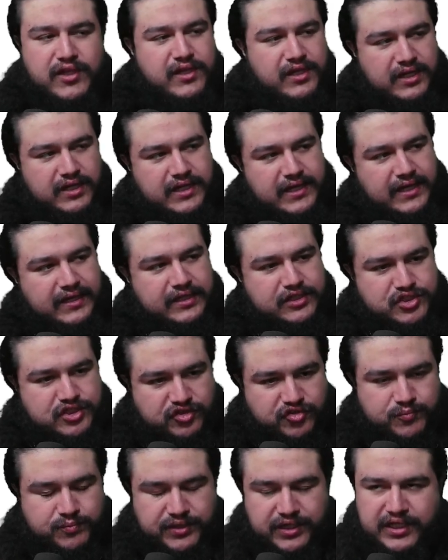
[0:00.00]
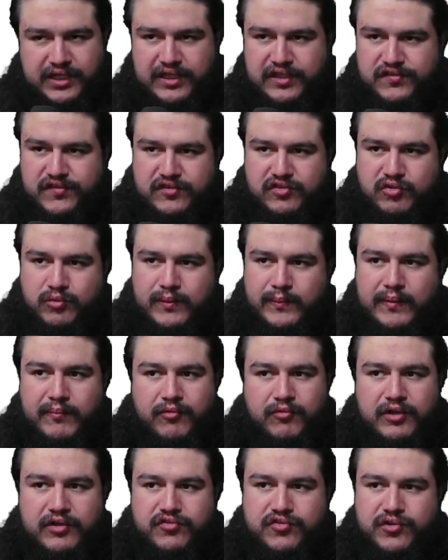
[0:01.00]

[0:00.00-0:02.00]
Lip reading: In English, it's pretty easy to remember, right?